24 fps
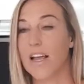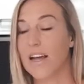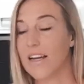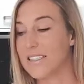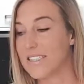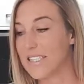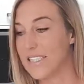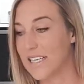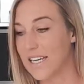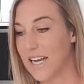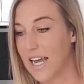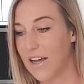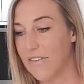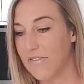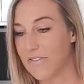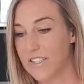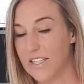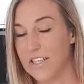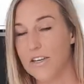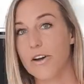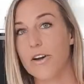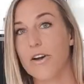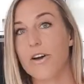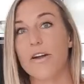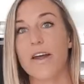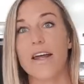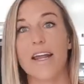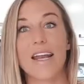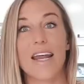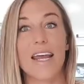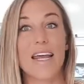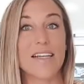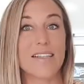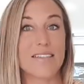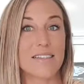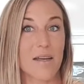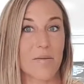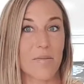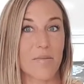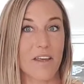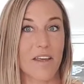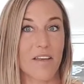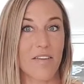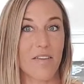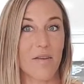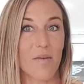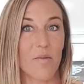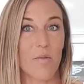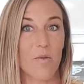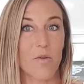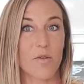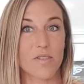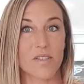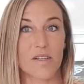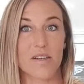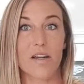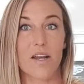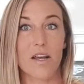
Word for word: I didn't have to go and eat something that wasn't